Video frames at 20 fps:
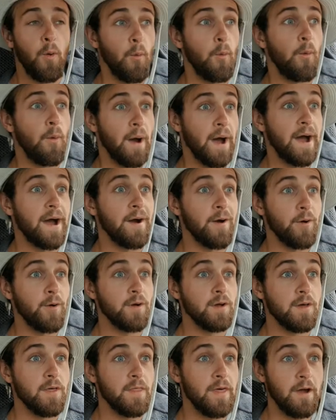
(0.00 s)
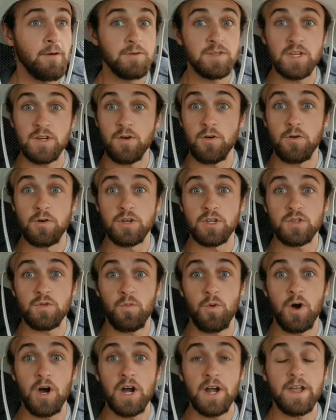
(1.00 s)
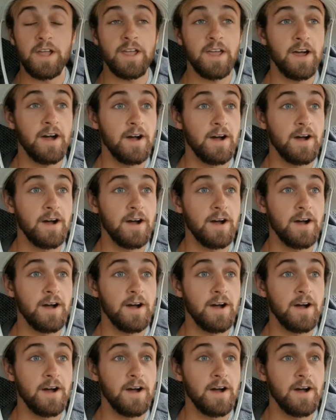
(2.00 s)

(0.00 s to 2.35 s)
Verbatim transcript: Wow, that was a gorgeous walk.